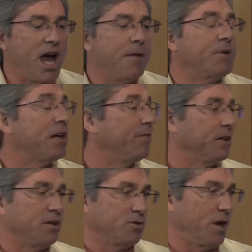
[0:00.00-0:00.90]
I'm not even
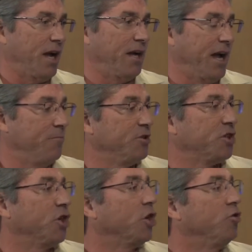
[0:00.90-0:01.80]
going to try. I'm
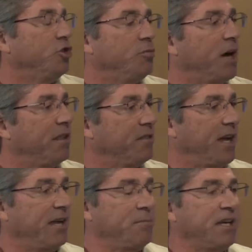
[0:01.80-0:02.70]
just going to go do my
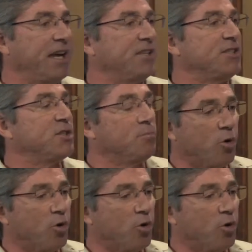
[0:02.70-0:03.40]
thing because it's